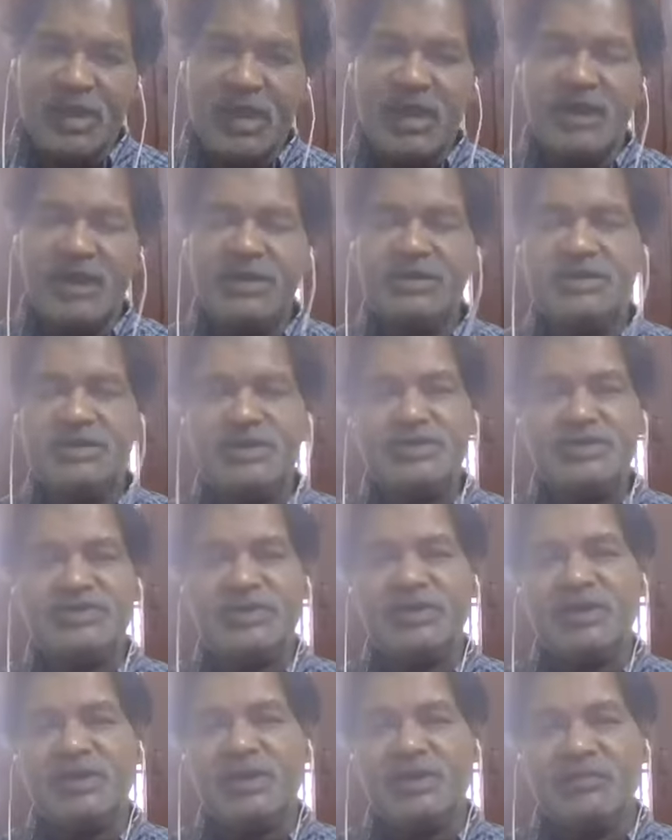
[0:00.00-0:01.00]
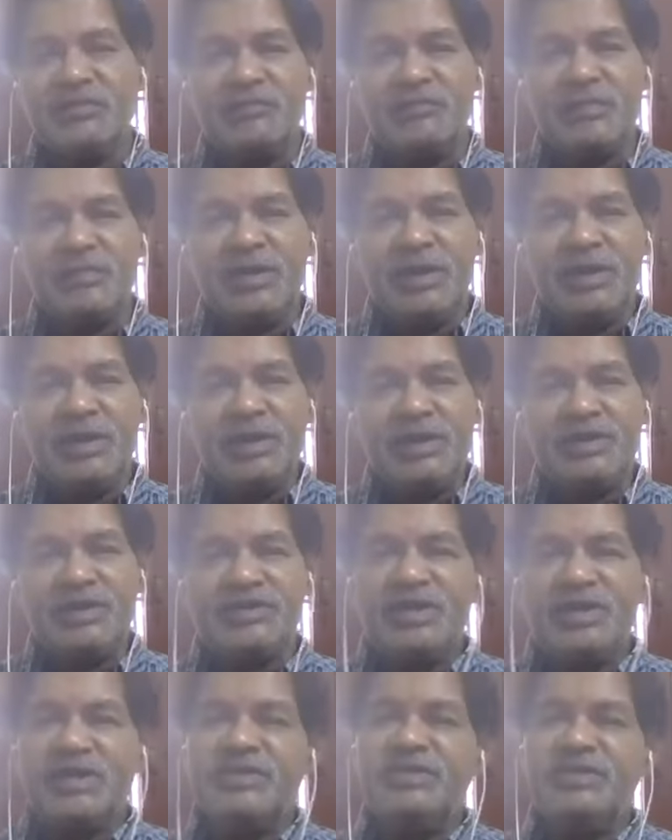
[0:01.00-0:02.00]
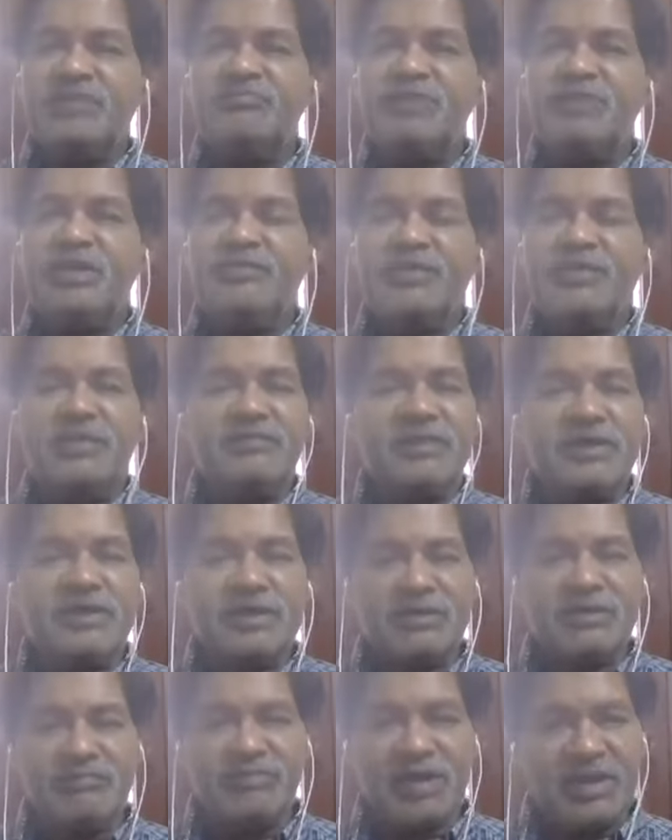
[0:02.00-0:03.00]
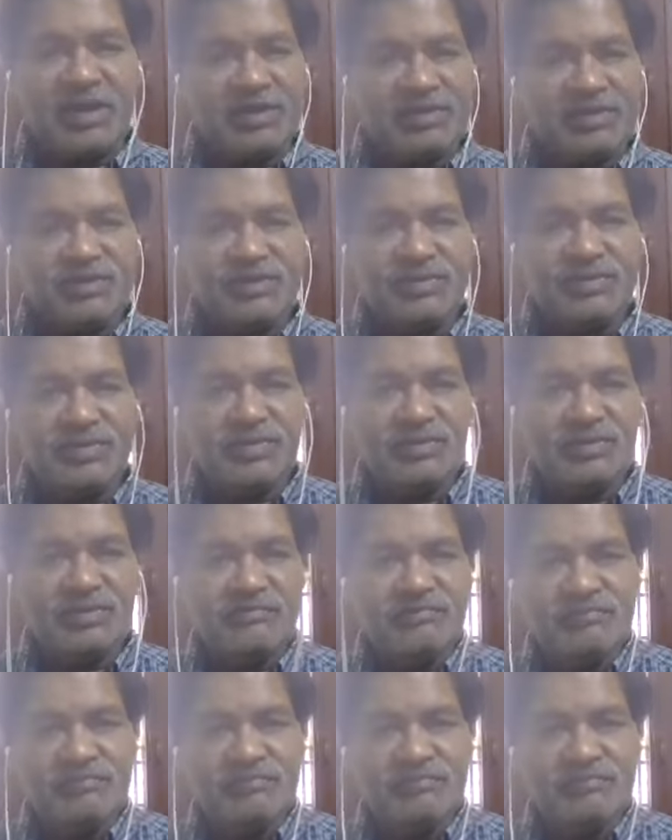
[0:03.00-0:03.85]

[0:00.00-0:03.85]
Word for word: And this income, it is exempted from income tax.